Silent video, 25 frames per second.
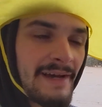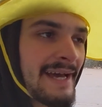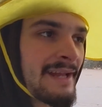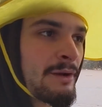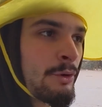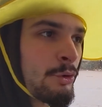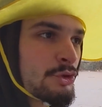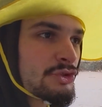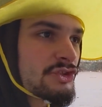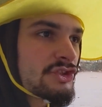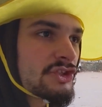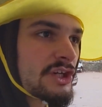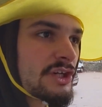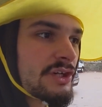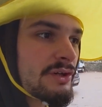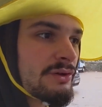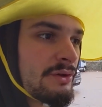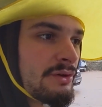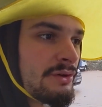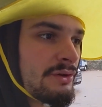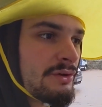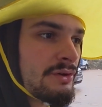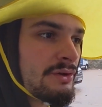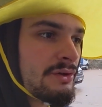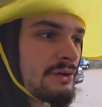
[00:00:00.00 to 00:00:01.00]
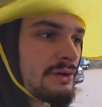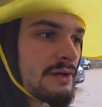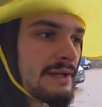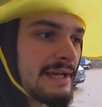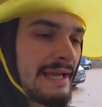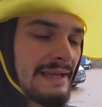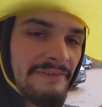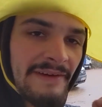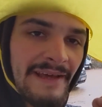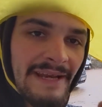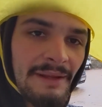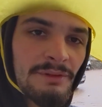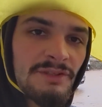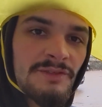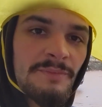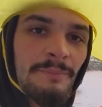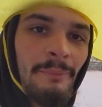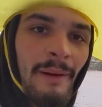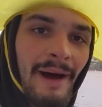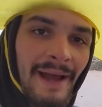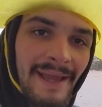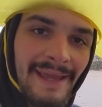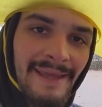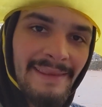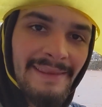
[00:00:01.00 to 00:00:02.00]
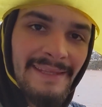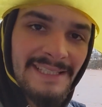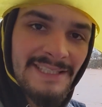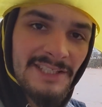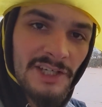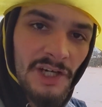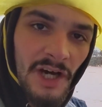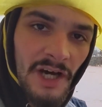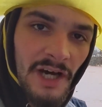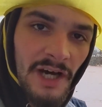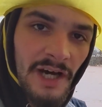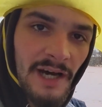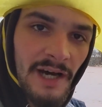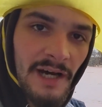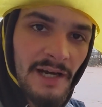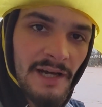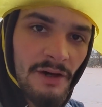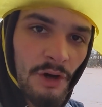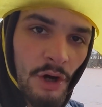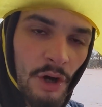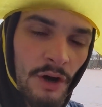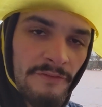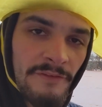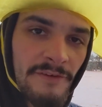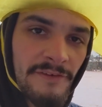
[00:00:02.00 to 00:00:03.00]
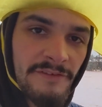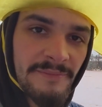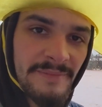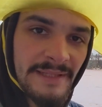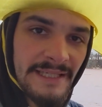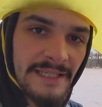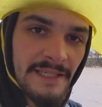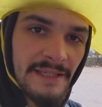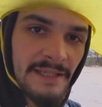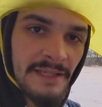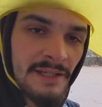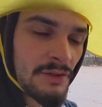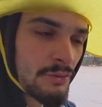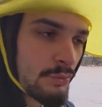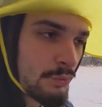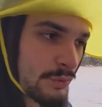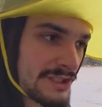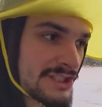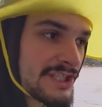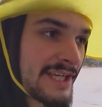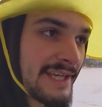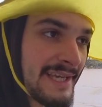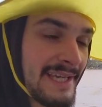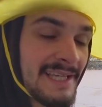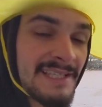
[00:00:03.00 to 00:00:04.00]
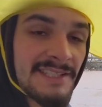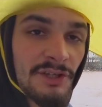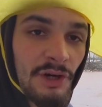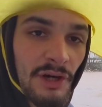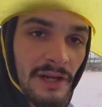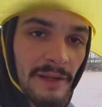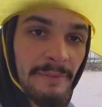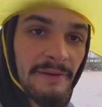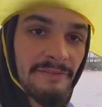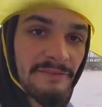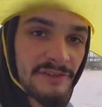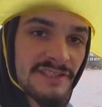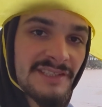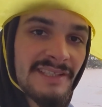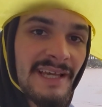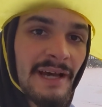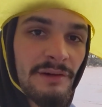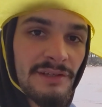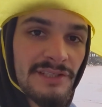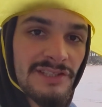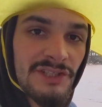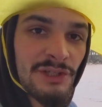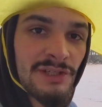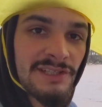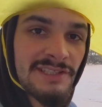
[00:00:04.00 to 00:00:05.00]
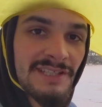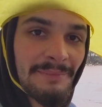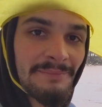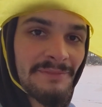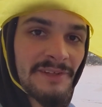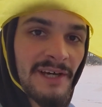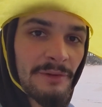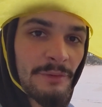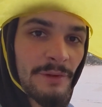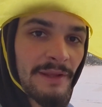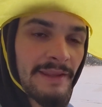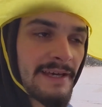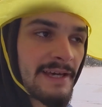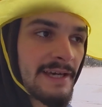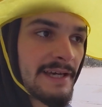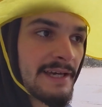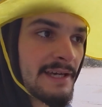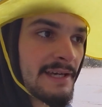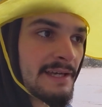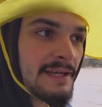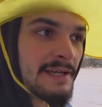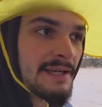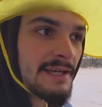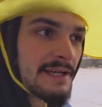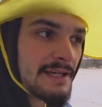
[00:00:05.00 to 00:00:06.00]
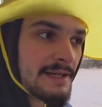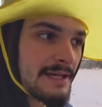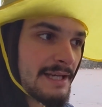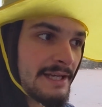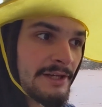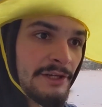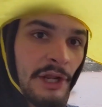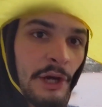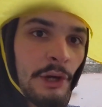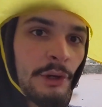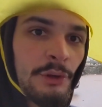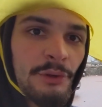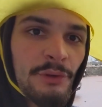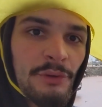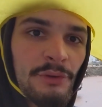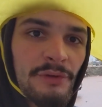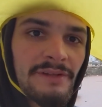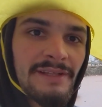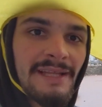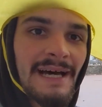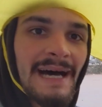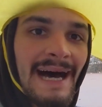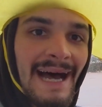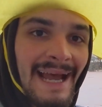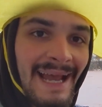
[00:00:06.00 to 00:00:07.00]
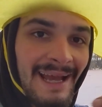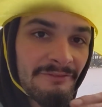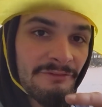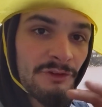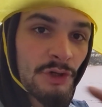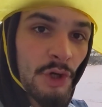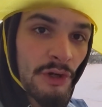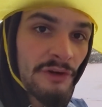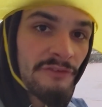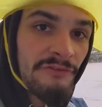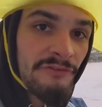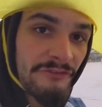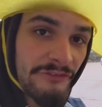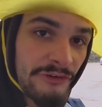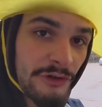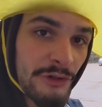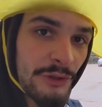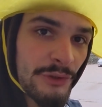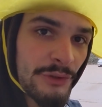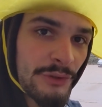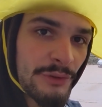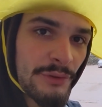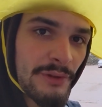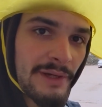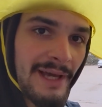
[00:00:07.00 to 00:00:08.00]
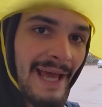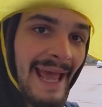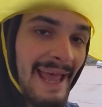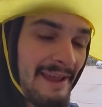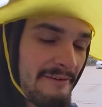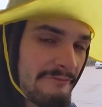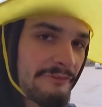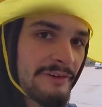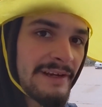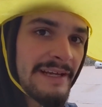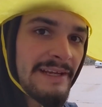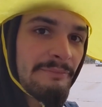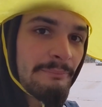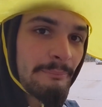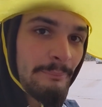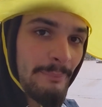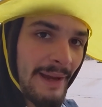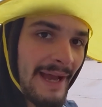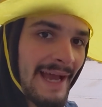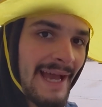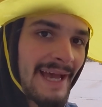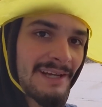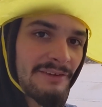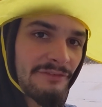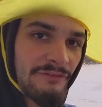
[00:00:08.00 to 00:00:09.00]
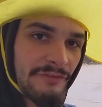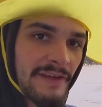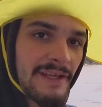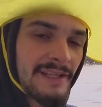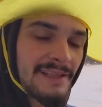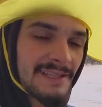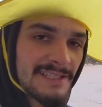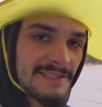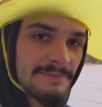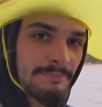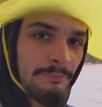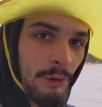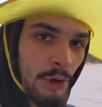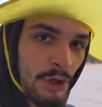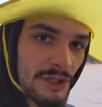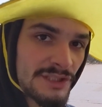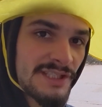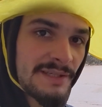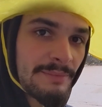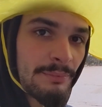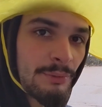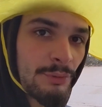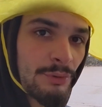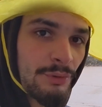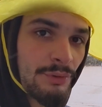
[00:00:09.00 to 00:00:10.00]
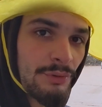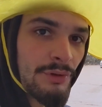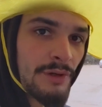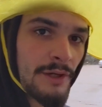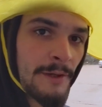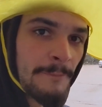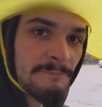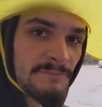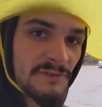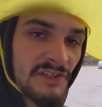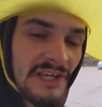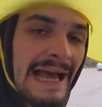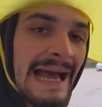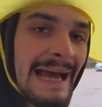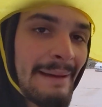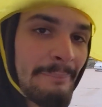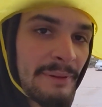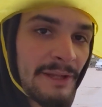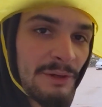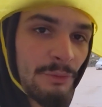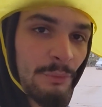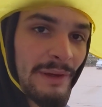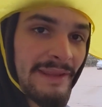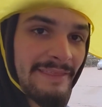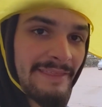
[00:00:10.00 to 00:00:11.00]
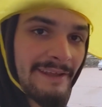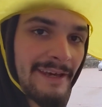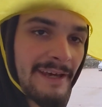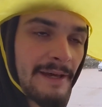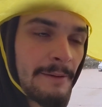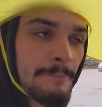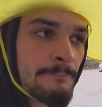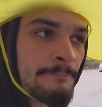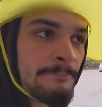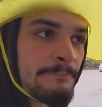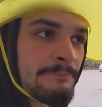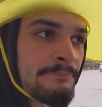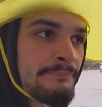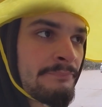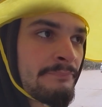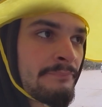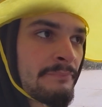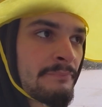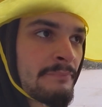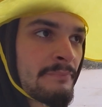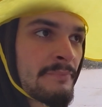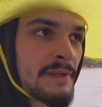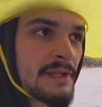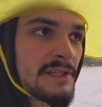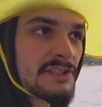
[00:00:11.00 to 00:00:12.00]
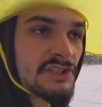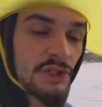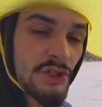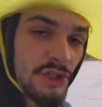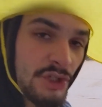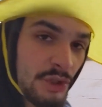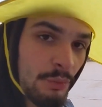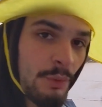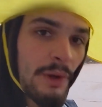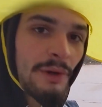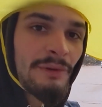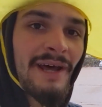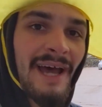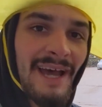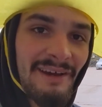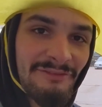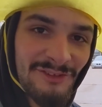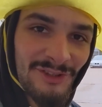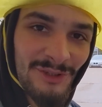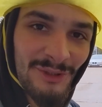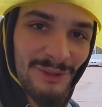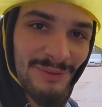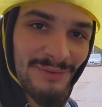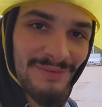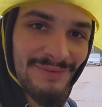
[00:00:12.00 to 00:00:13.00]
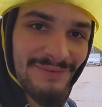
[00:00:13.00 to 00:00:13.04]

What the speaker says: And also, if anyone's buying this car off of me, which it is gonna be for sale as soon as I'm done with it, know that I have gone through every bad thing that's possible to happen with it. So you won't have to.